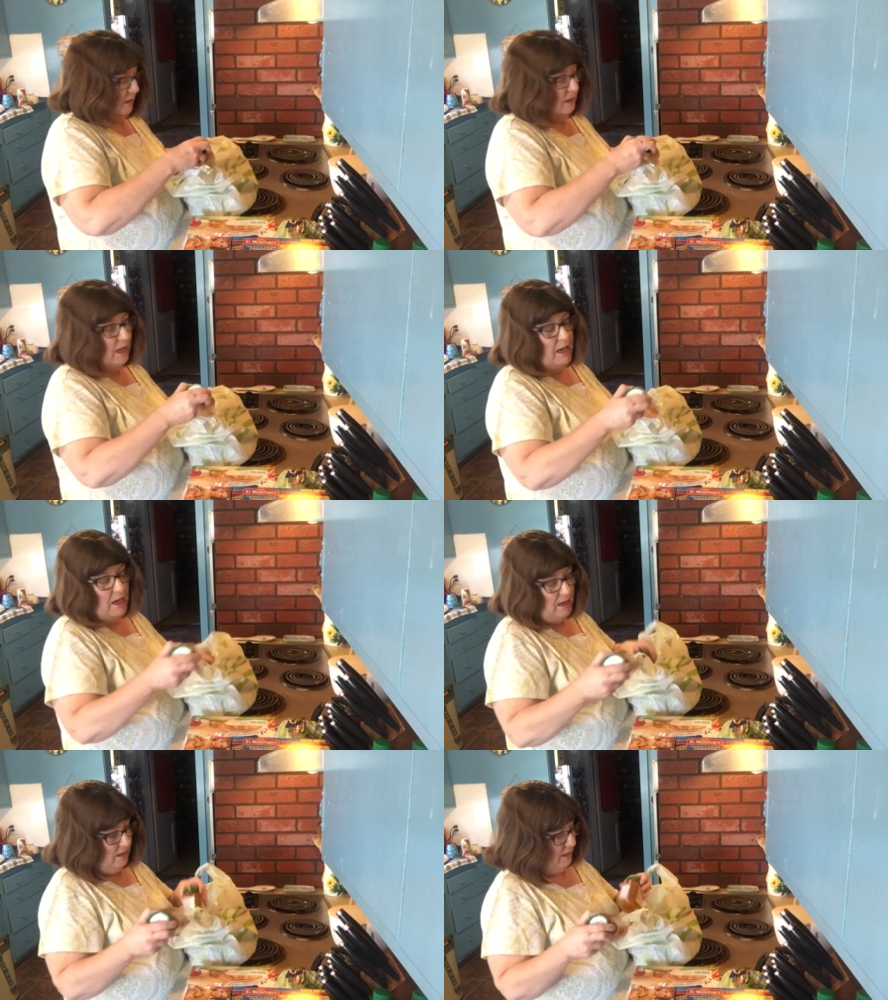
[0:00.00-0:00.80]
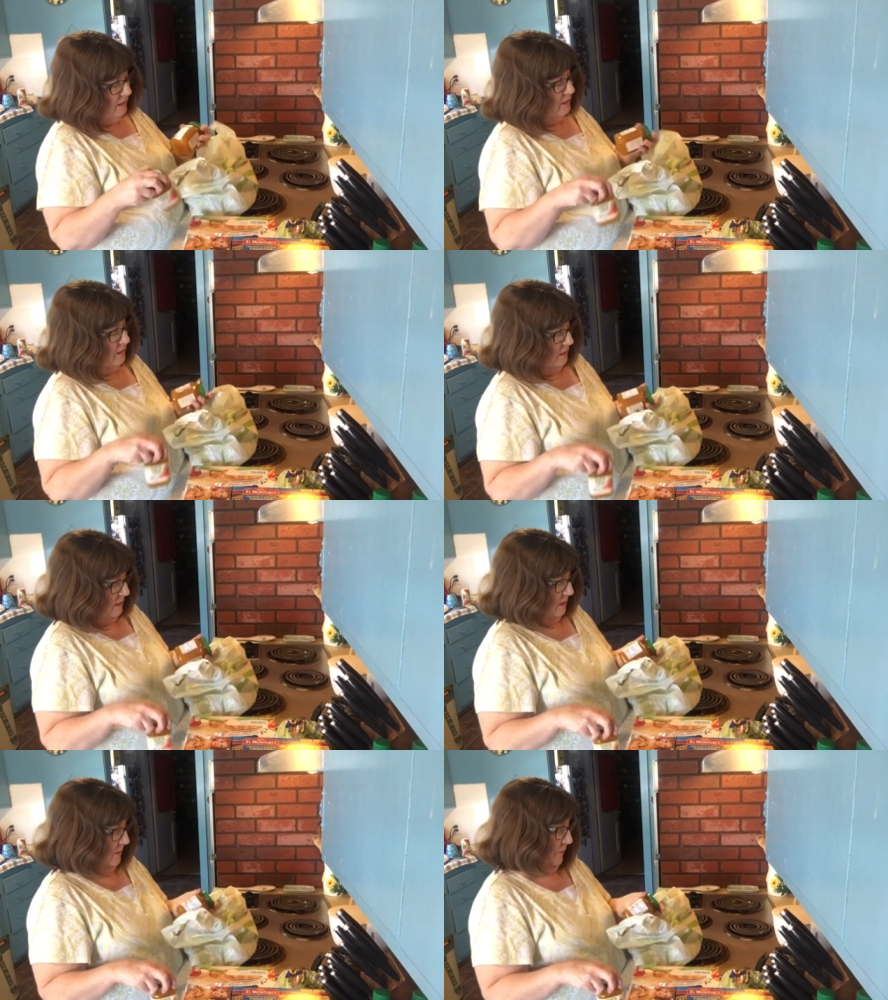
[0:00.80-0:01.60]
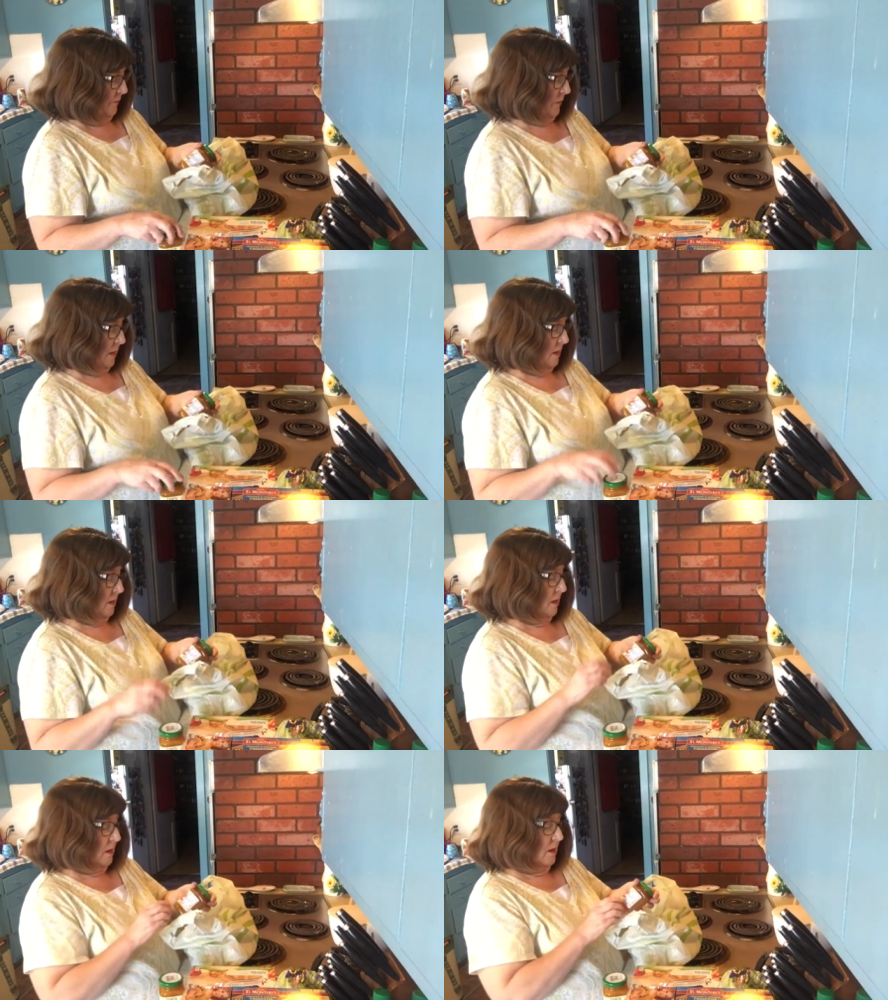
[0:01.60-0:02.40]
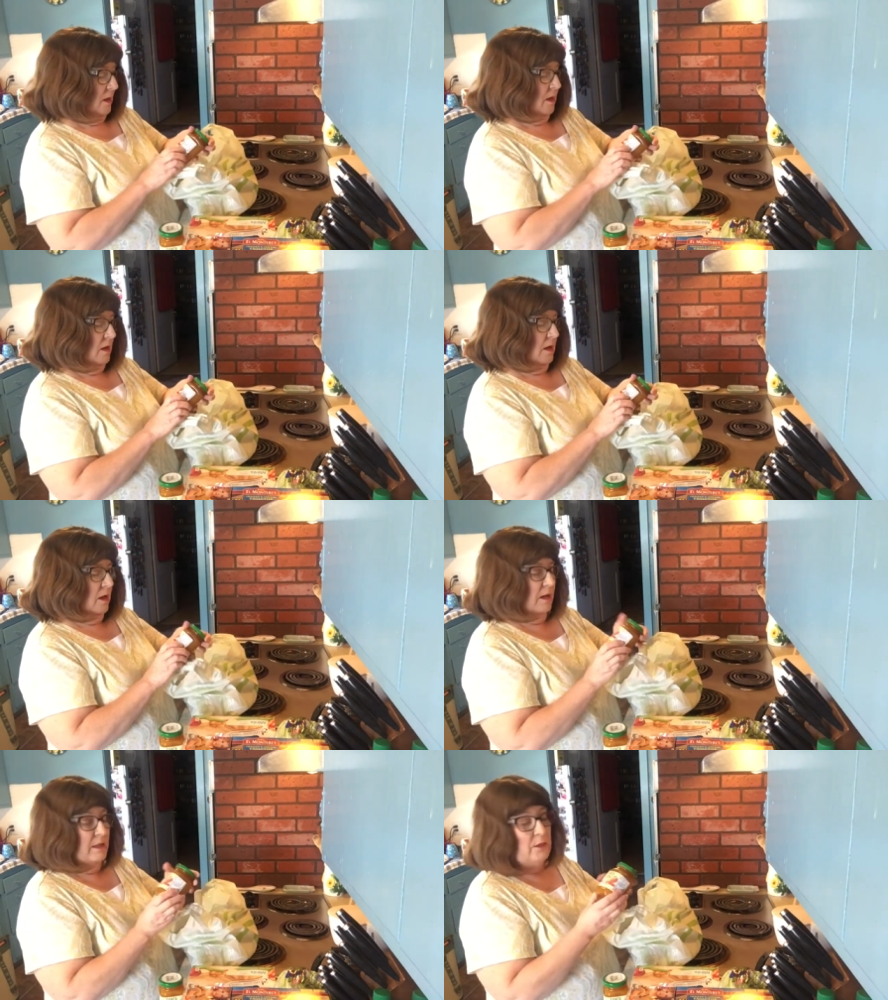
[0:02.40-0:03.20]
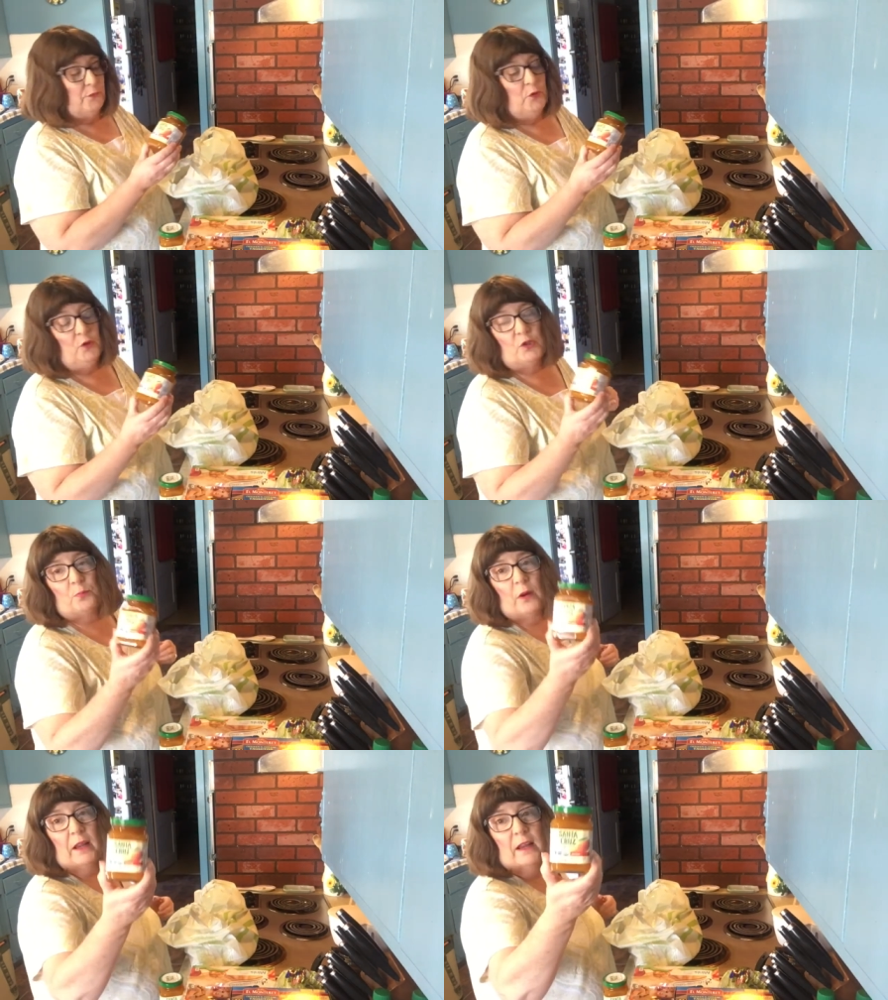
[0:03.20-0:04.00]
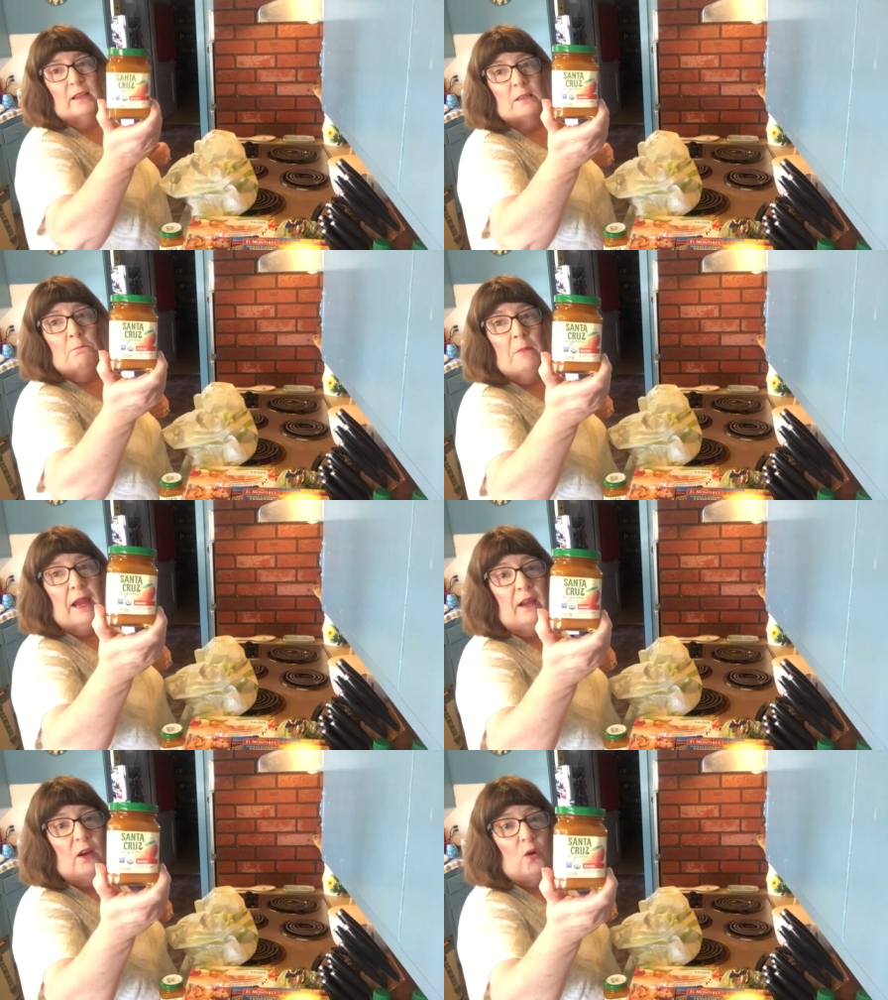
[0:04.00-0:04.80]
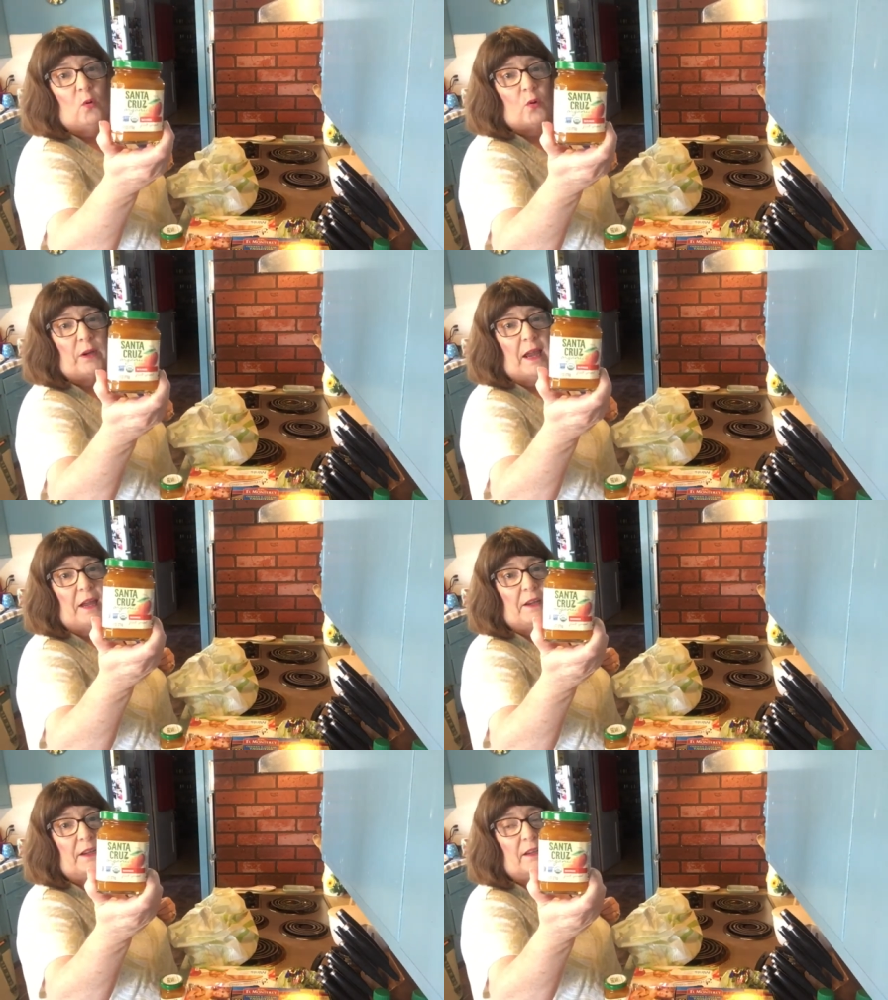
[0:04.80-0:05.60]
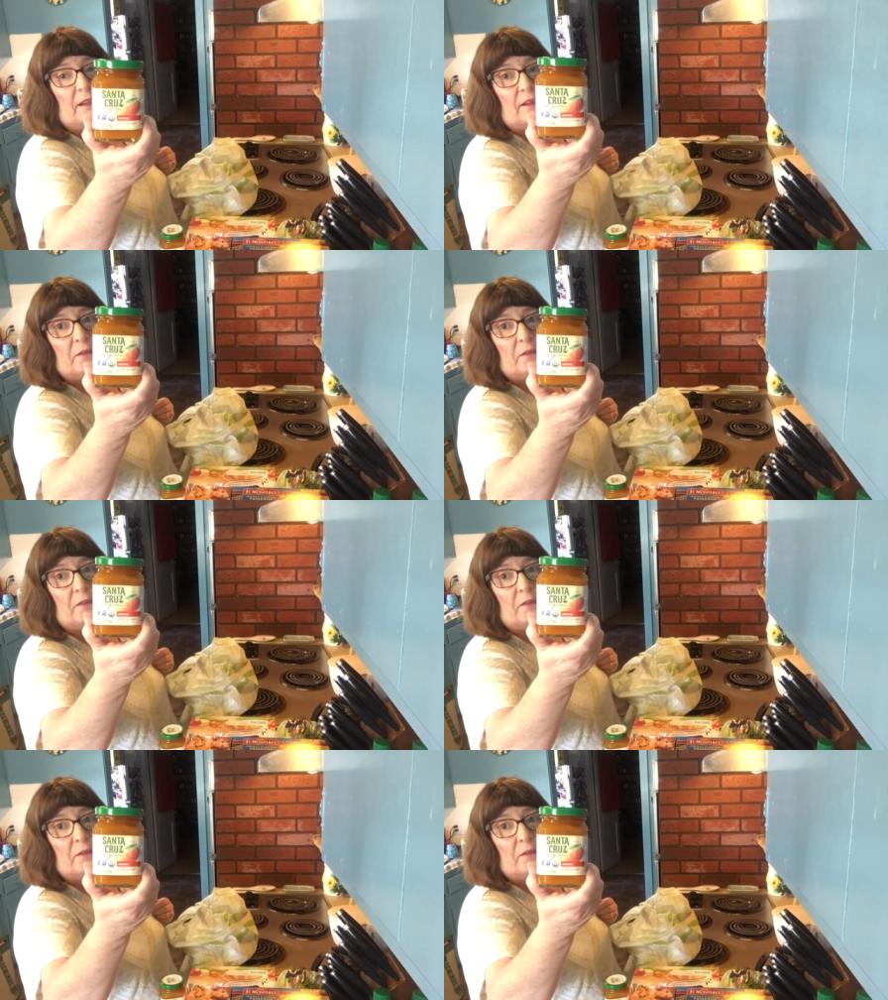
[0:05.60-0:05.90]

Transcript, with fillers: they had, uh, it's a fruit spread. It's mango, organic